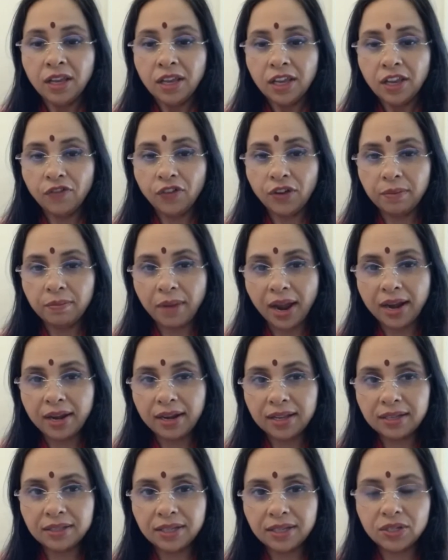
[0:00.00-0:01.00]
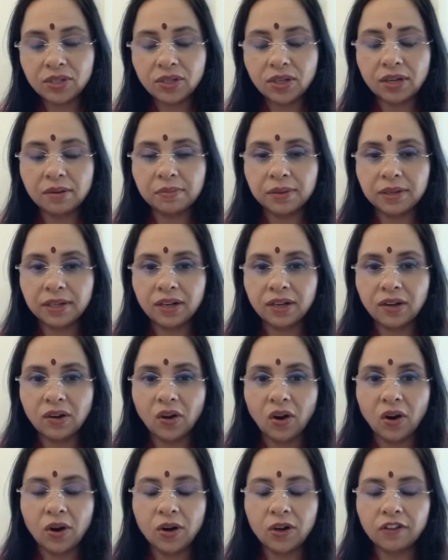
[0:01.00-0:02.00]
If your mind is disturbed in
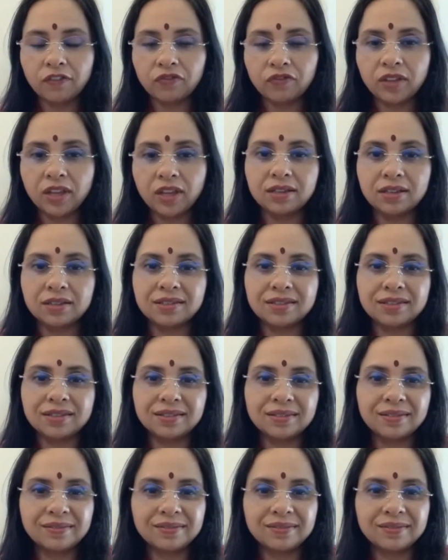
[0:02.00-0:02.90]
lot of things,